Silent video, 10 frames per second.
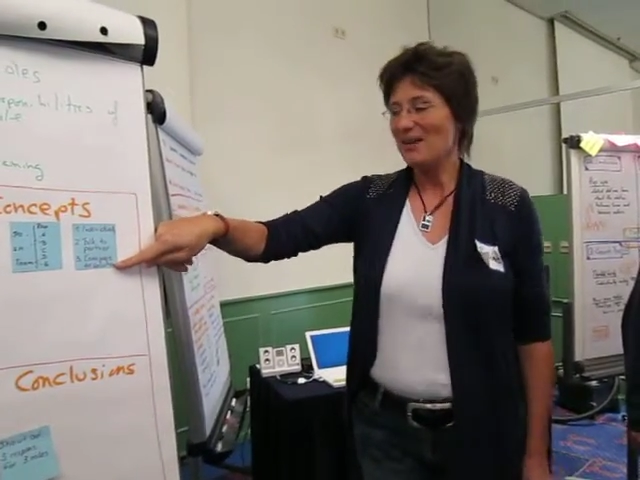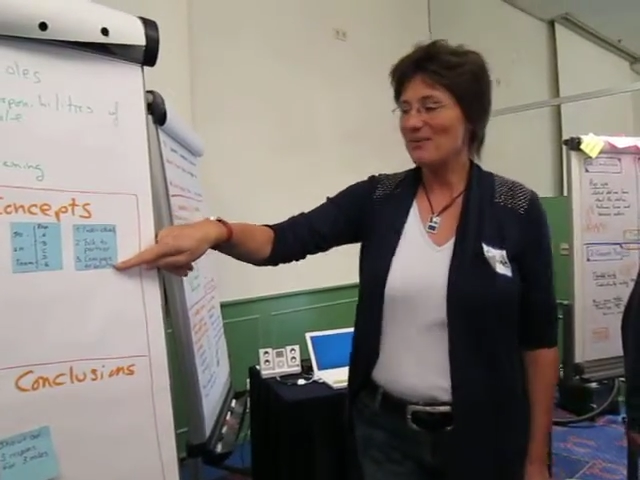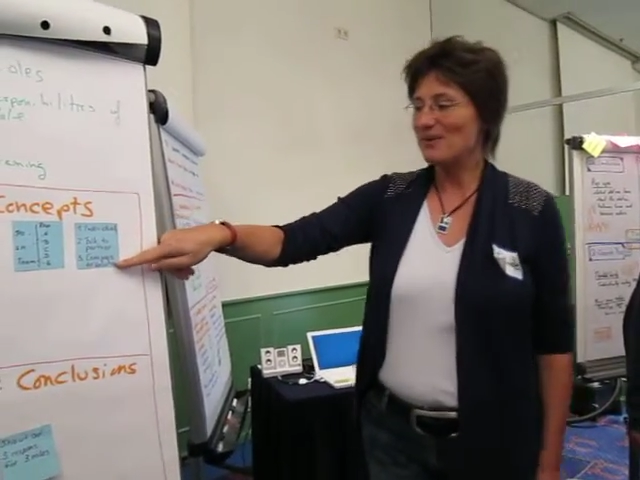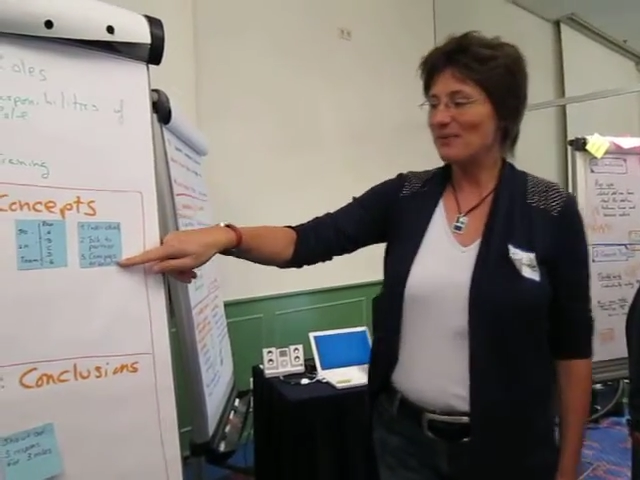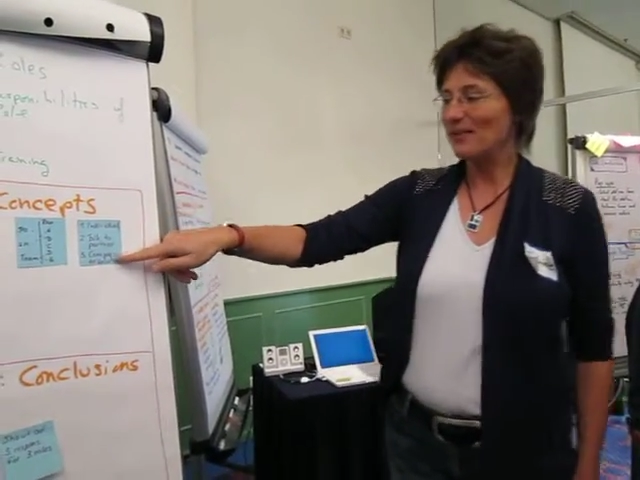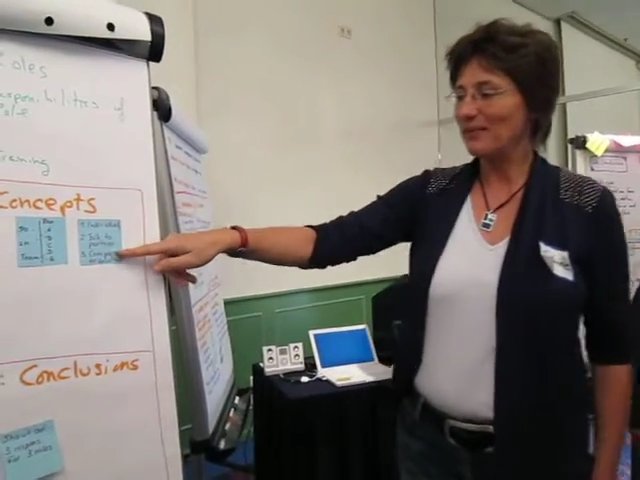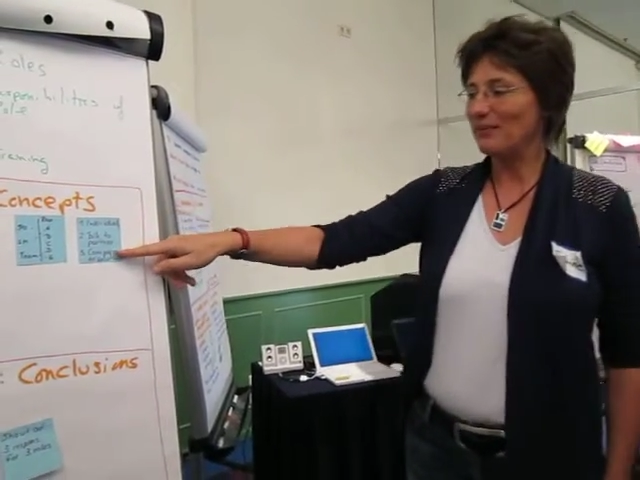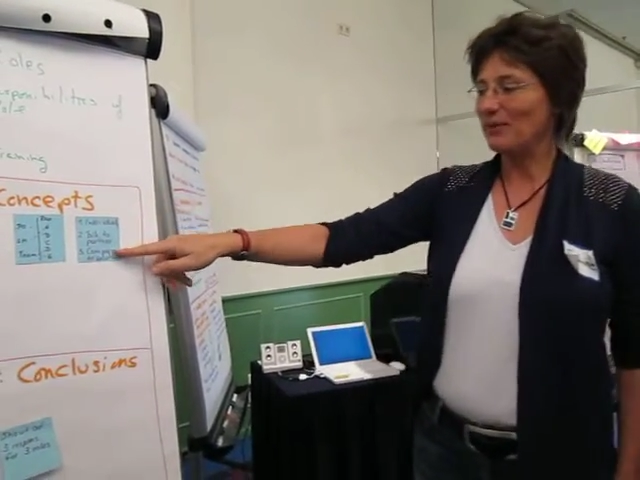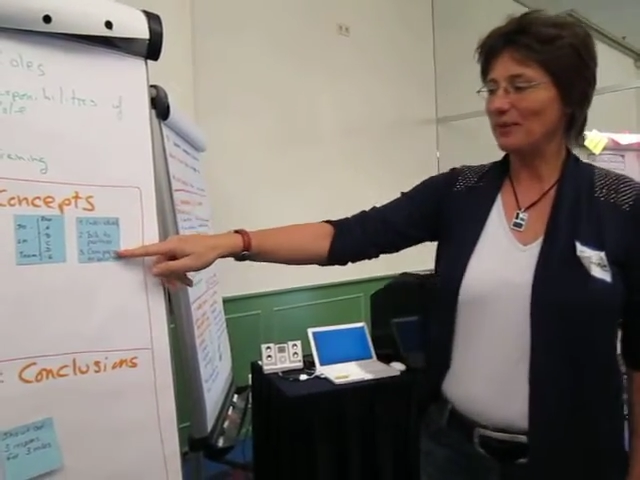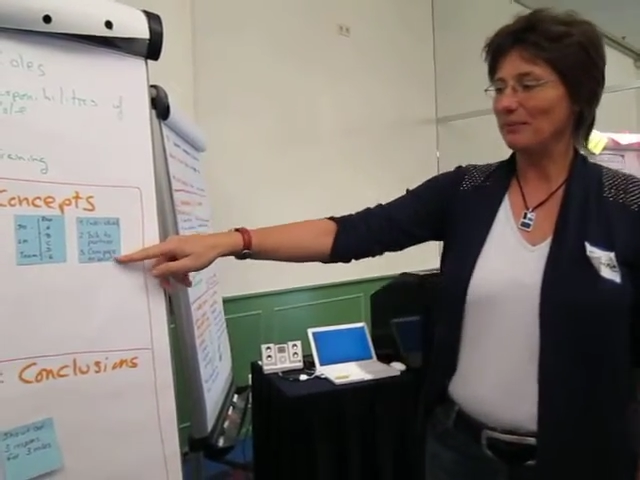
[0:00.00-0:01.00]
we will
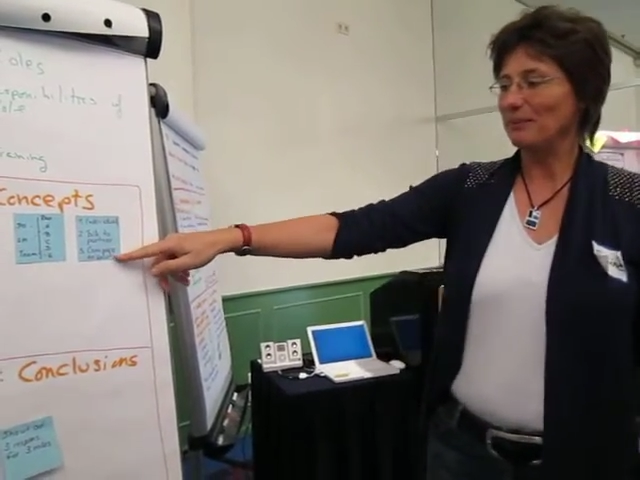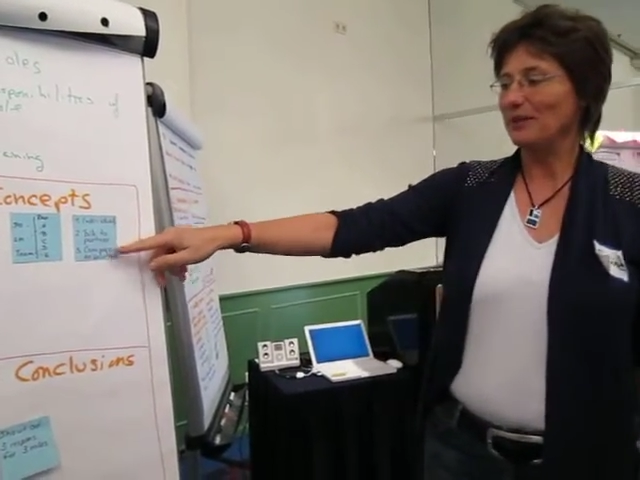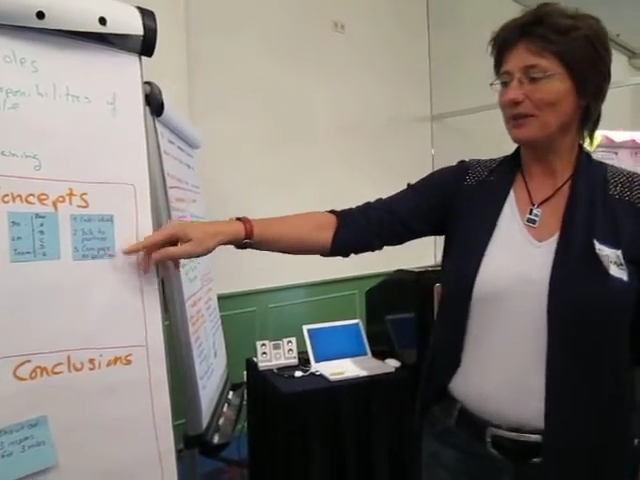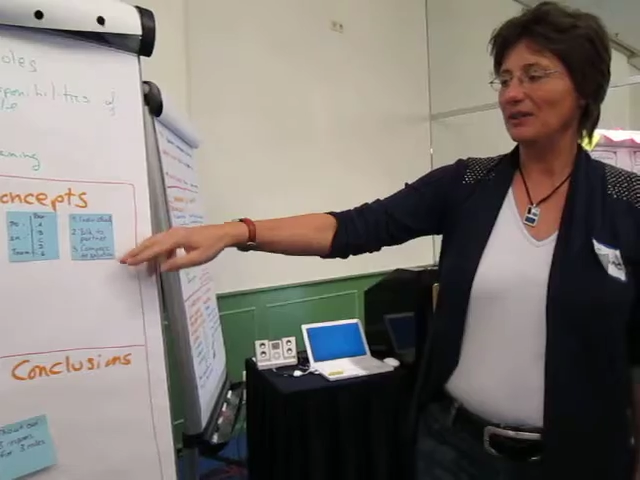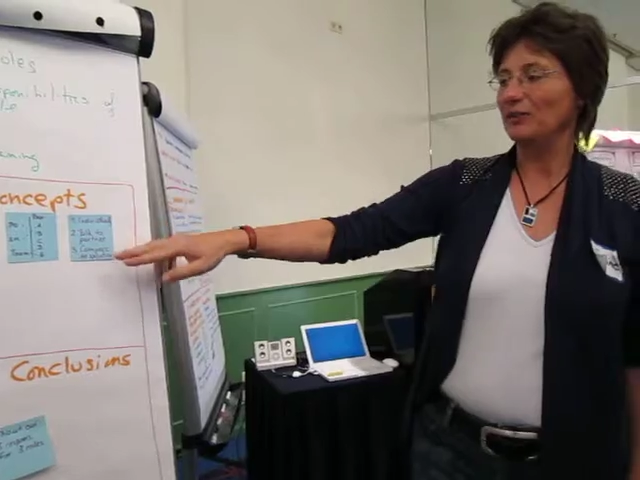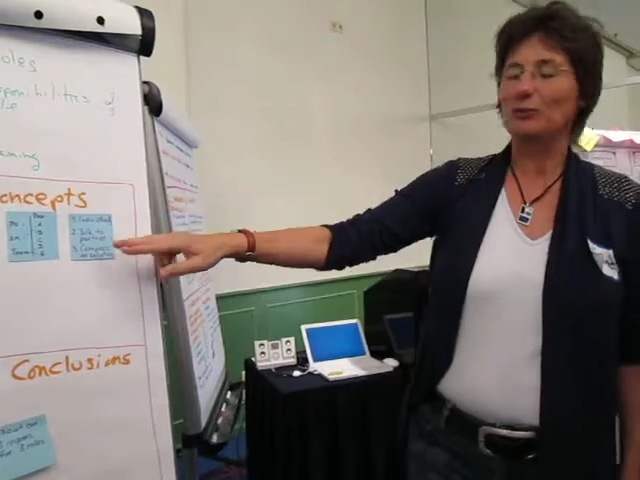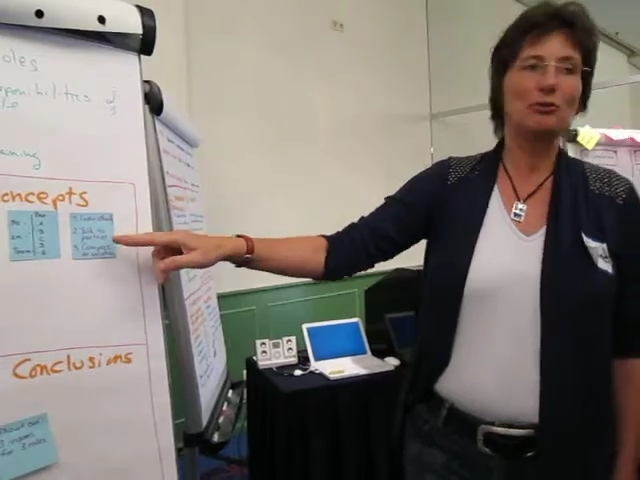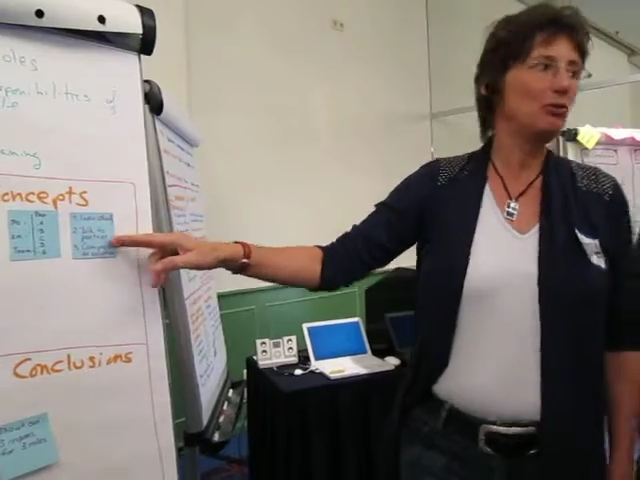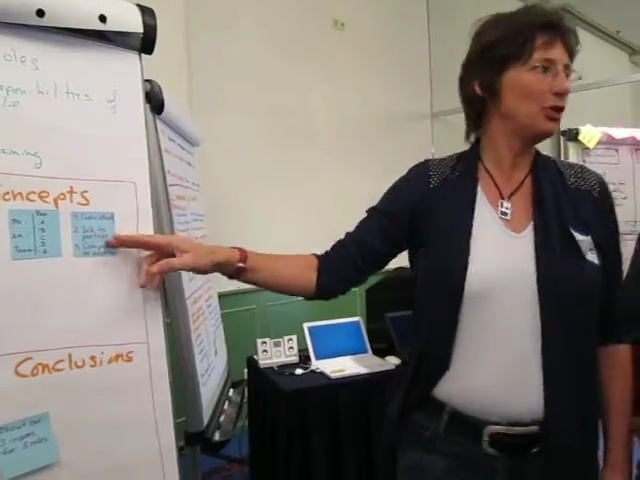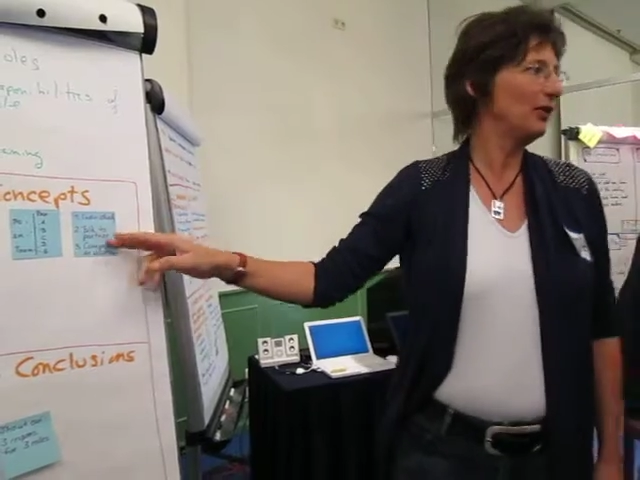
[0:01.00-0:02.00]
give them a
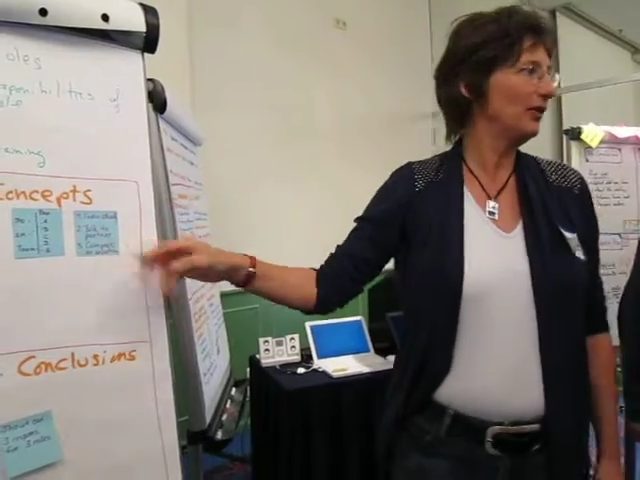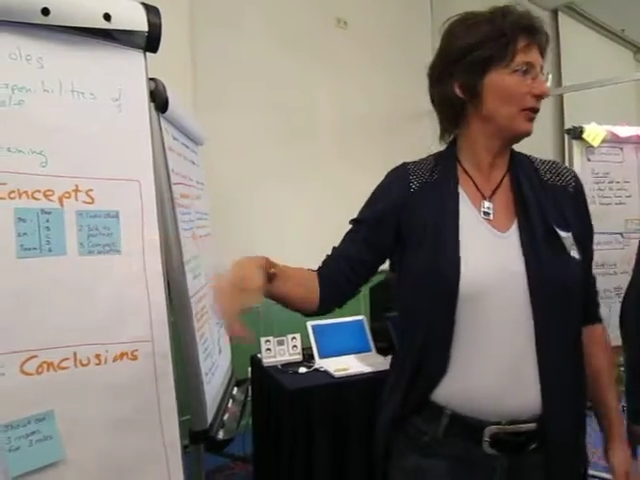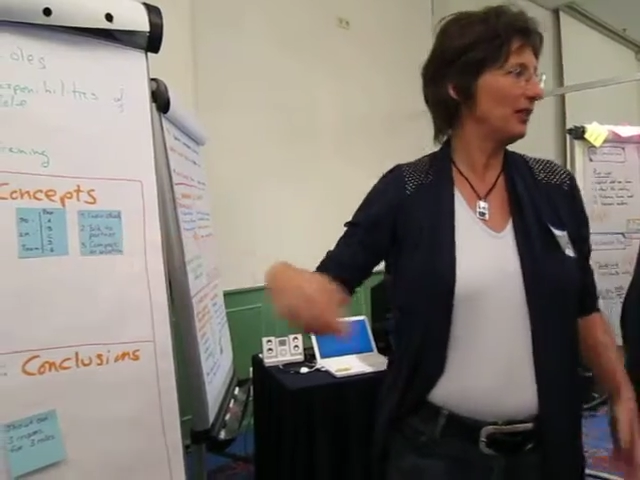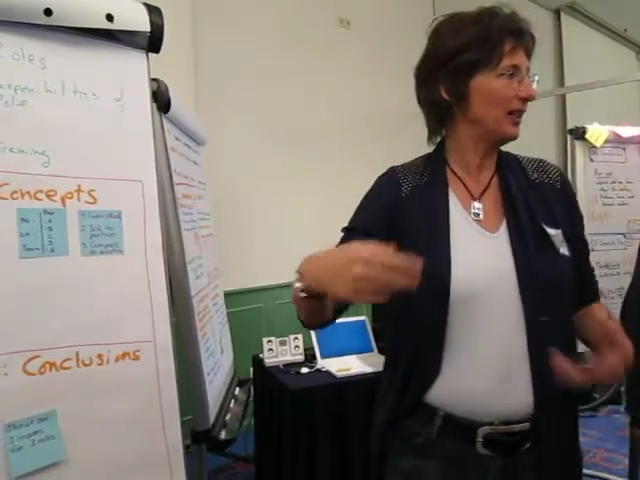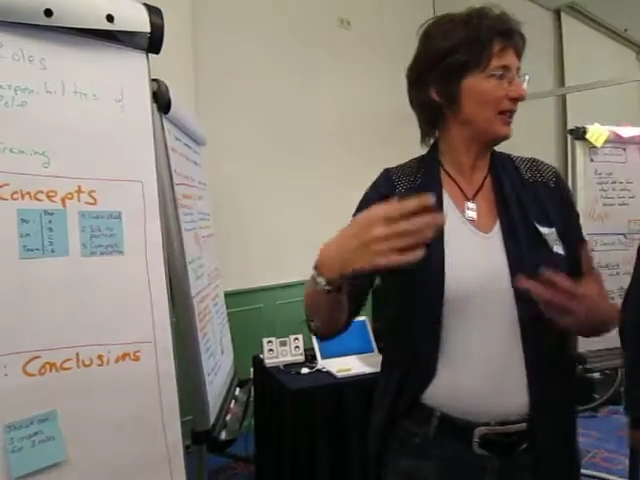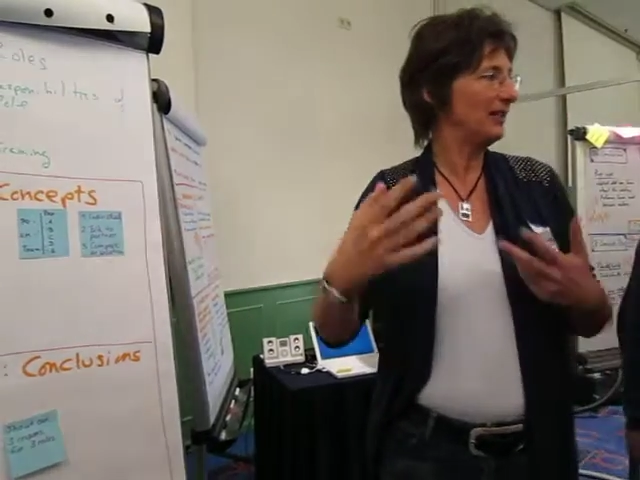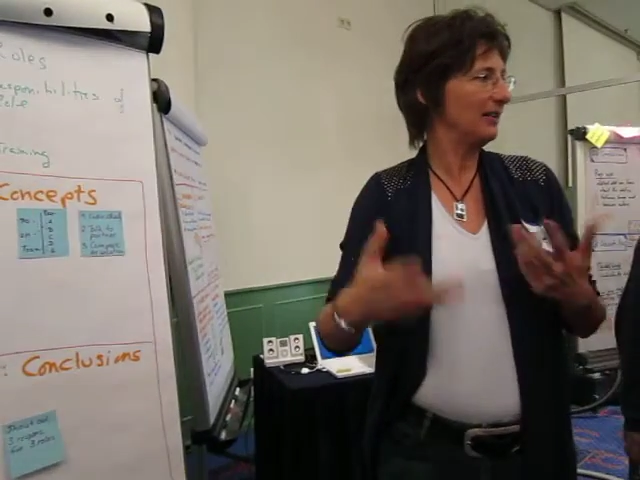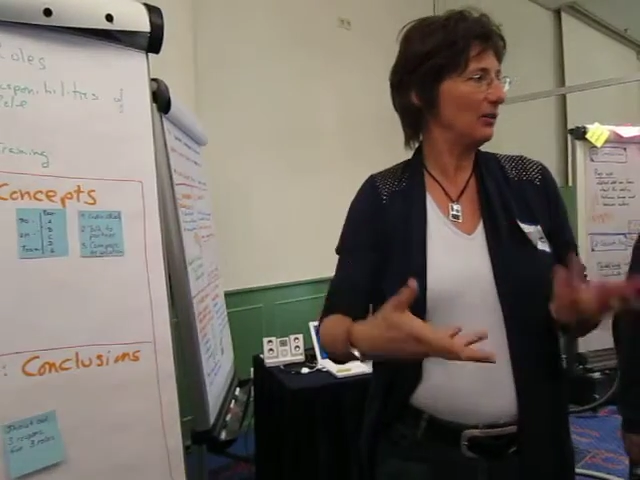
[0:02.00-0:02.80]
solution so they can